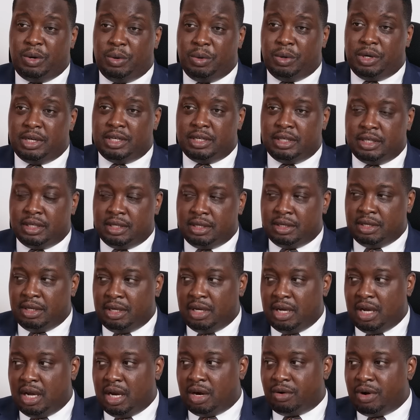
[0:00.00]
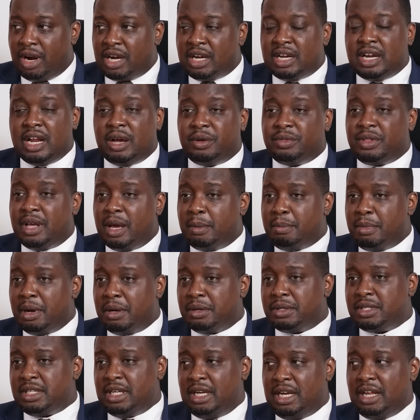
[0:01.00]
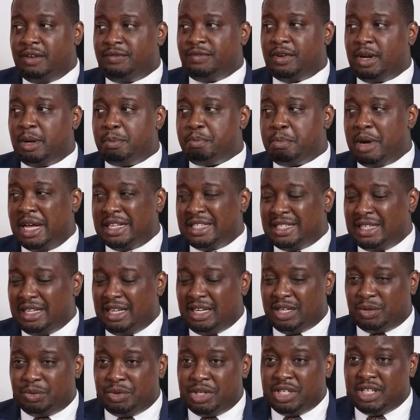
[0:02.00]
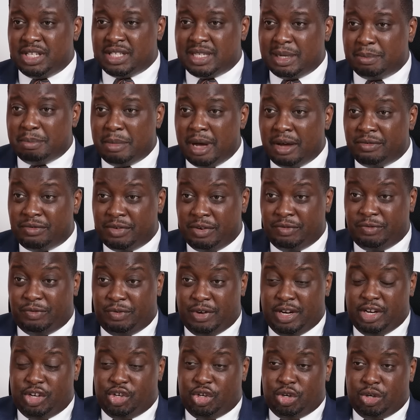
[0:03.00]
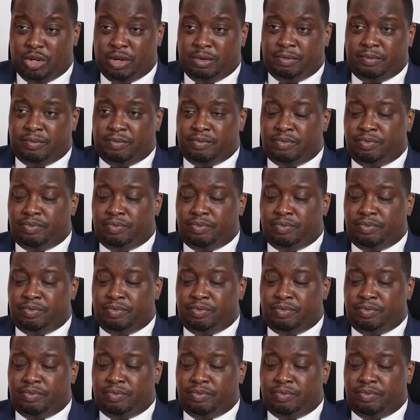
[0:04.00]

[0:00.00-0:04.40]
good. Uh, right now they're about 11%, which is above inflation.